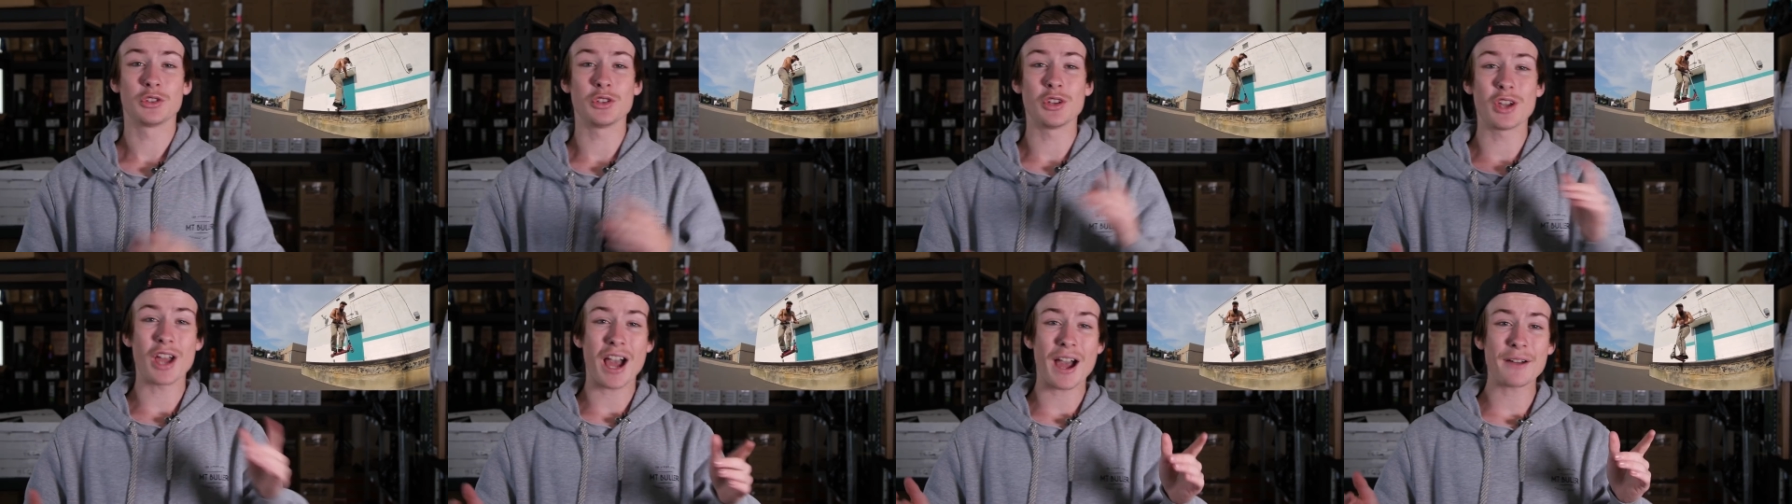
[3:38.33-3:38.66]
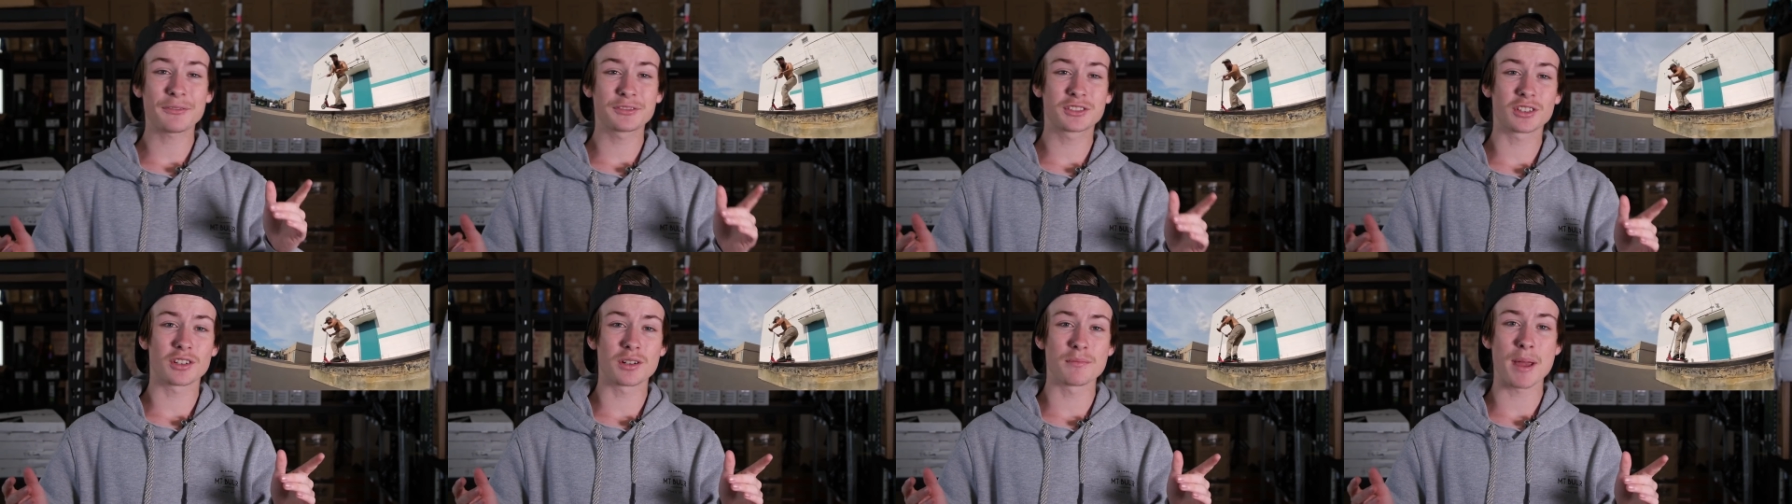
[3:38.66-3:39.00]
You
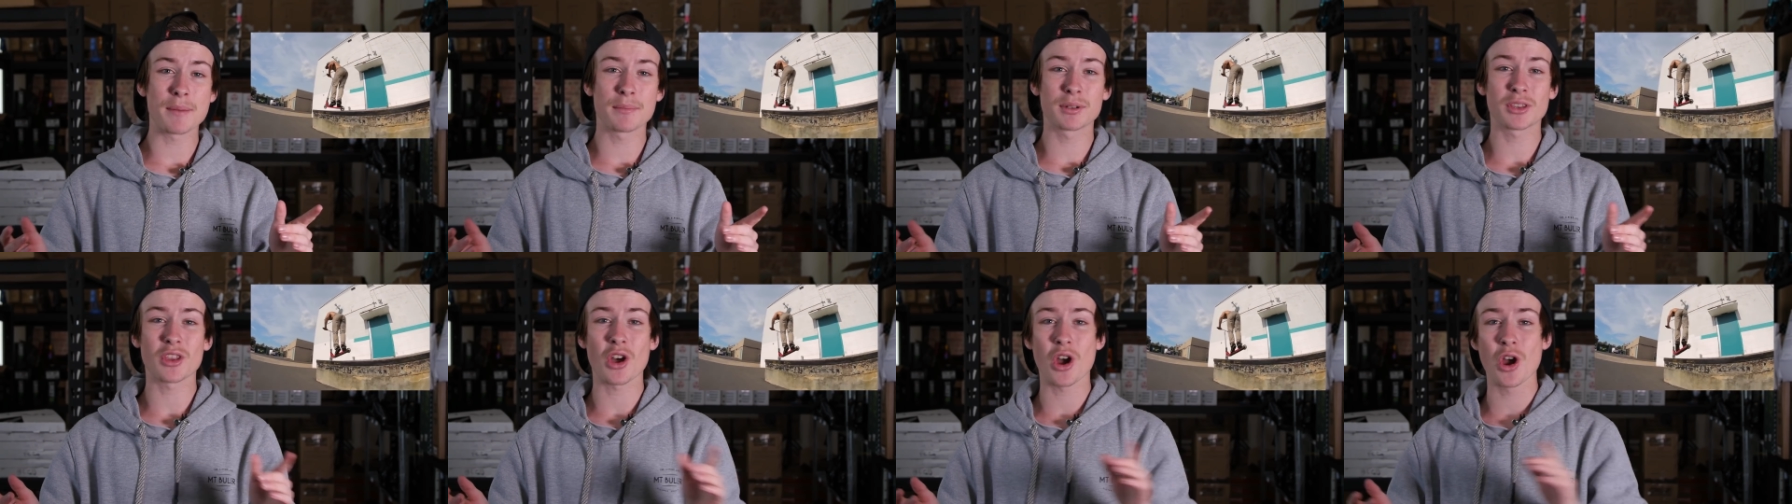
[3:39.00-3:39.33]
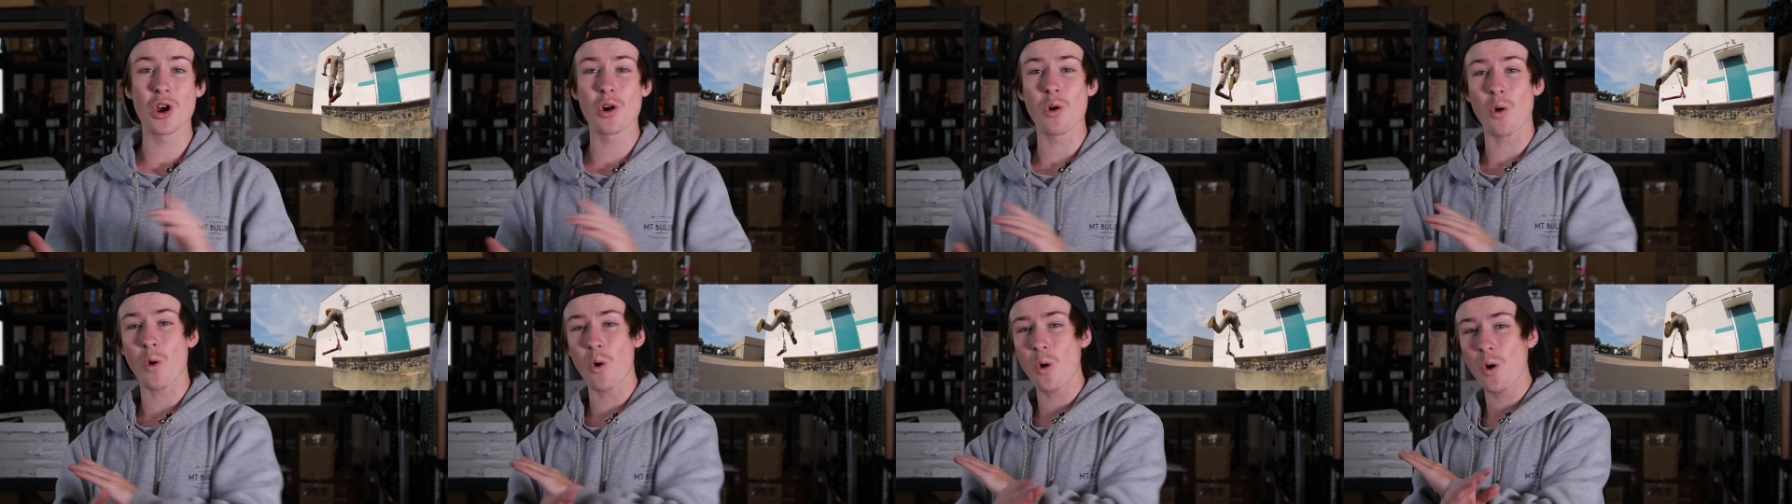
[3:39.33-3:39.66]
have to remember
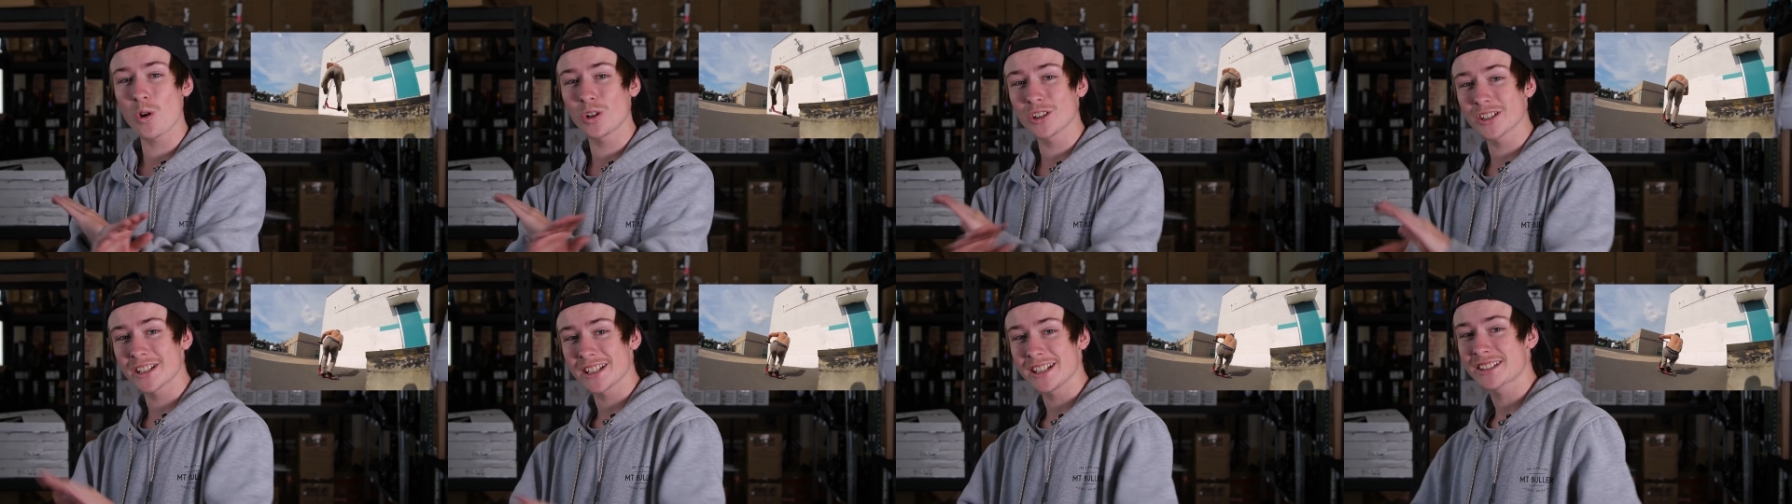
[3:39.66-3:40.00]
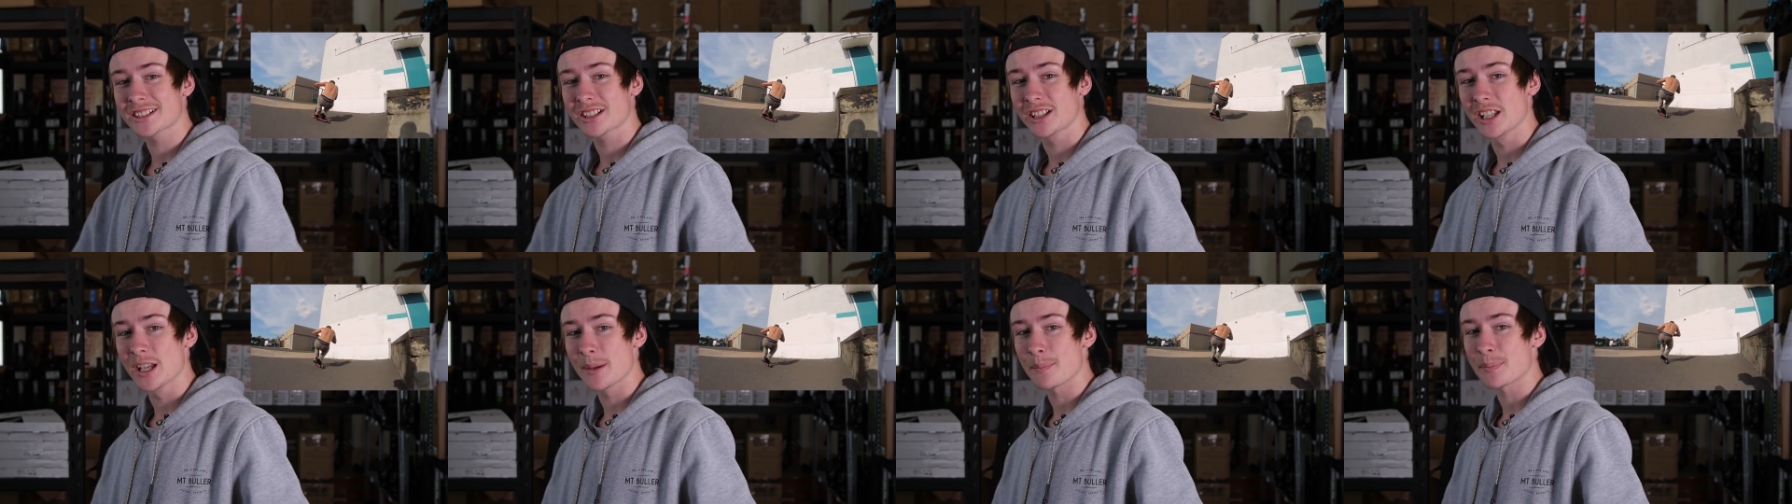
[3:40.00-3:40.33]
though, all of these
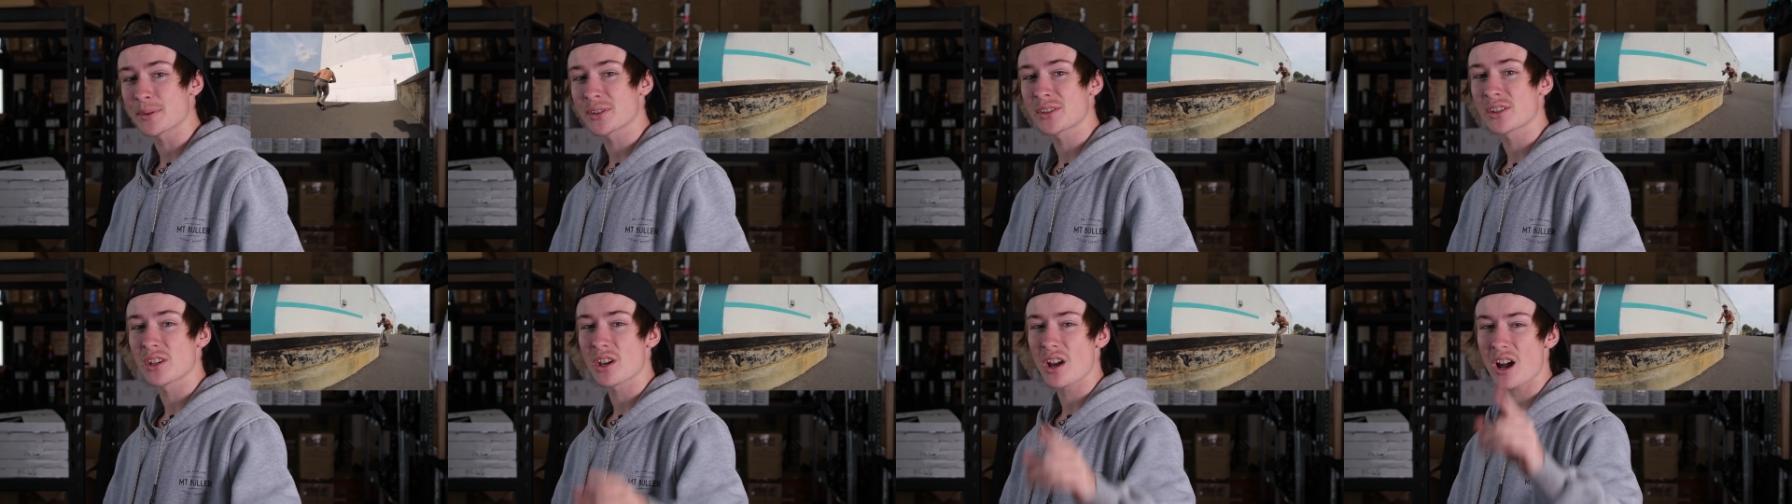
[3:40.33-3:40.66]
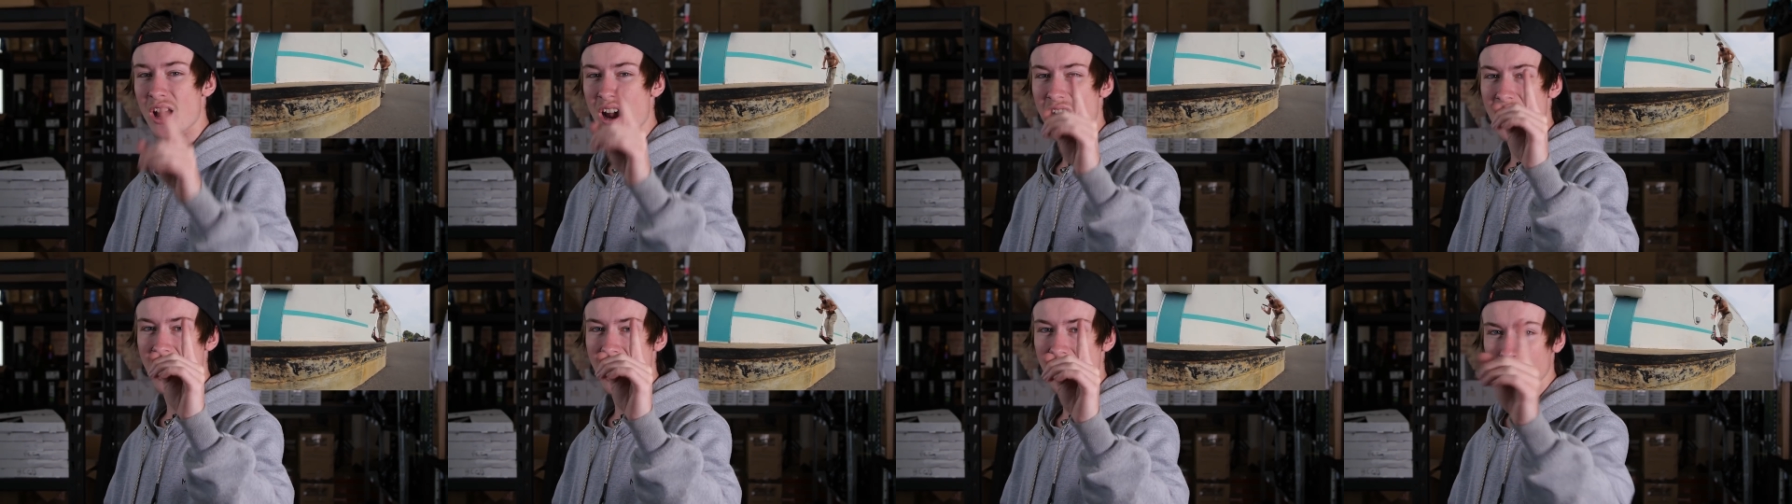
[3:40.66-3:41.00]
clips
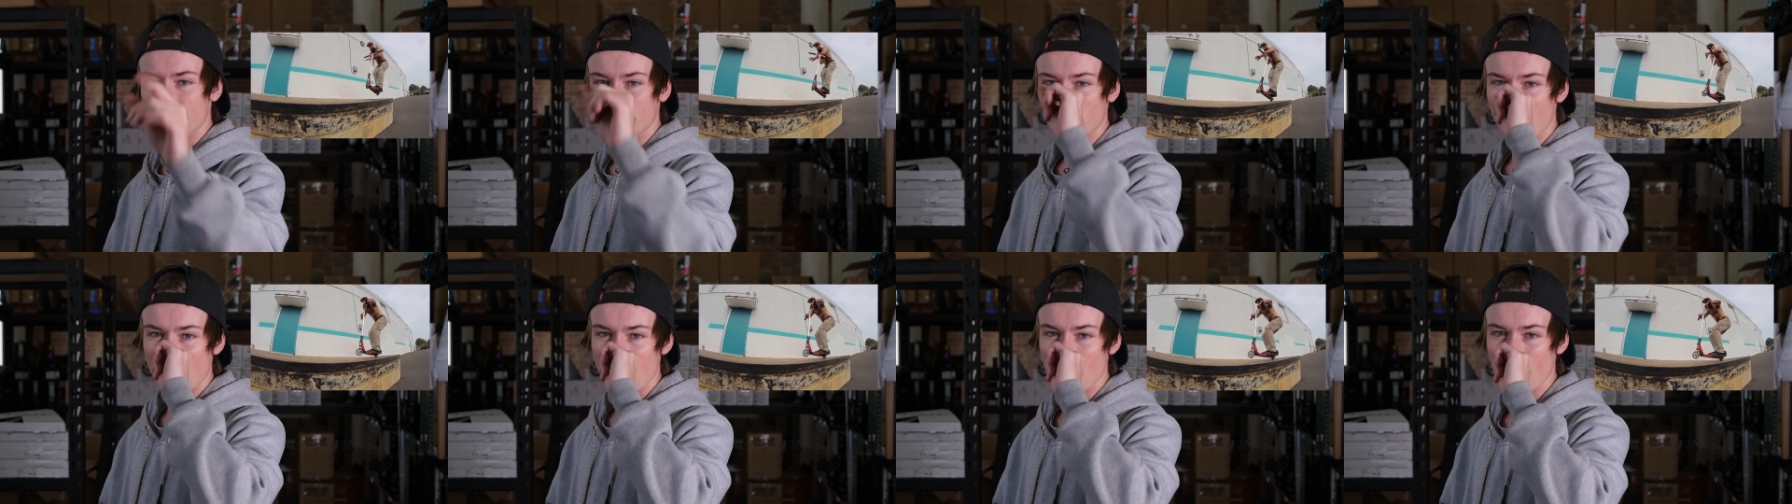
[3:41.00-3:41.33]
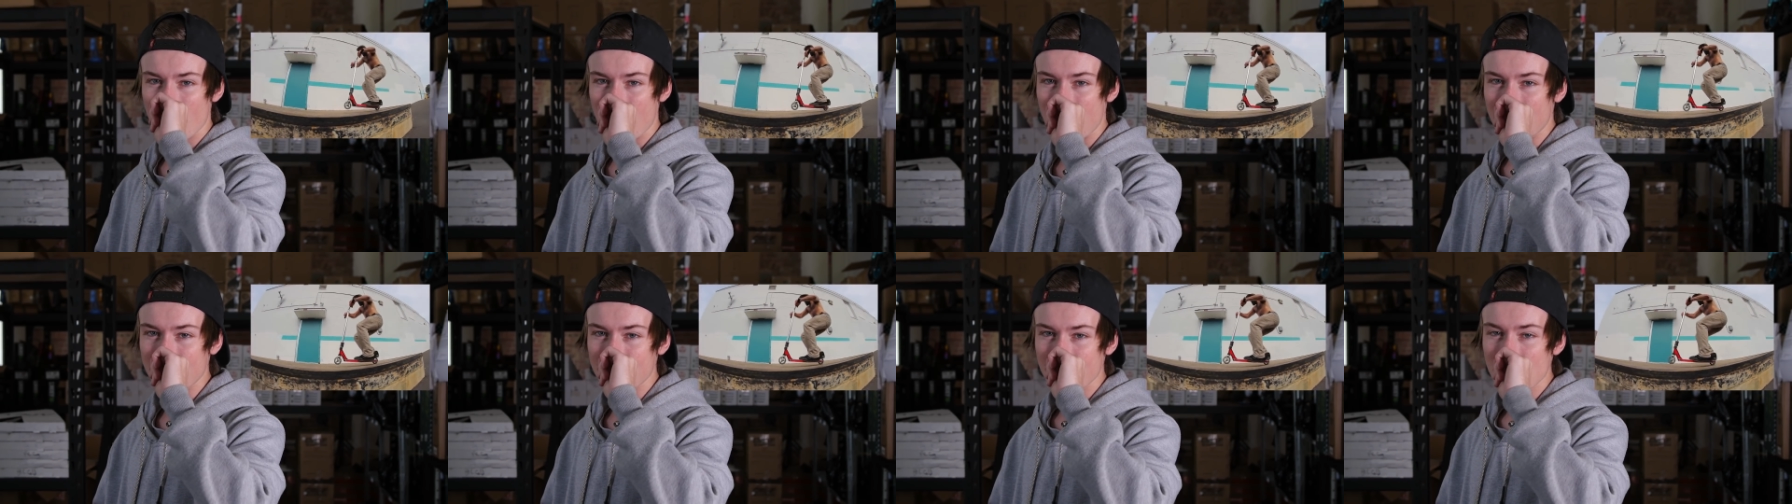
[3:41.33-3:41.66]
are
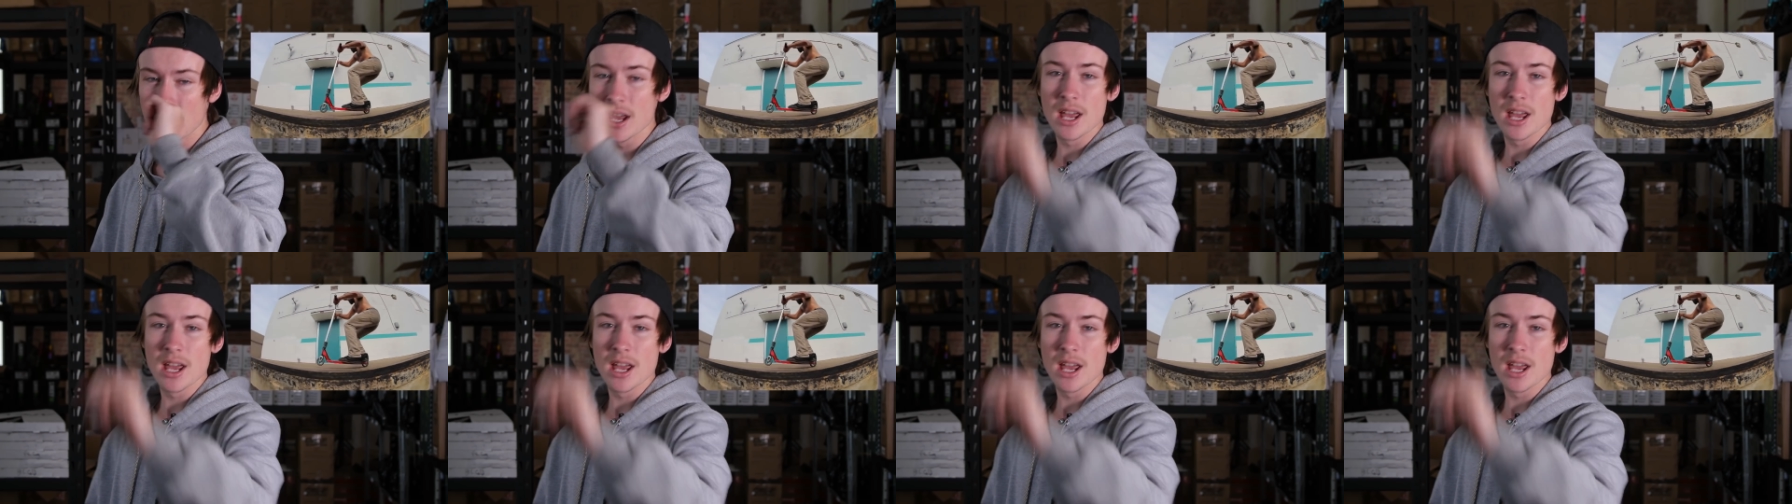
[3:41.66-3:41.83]
throwaway,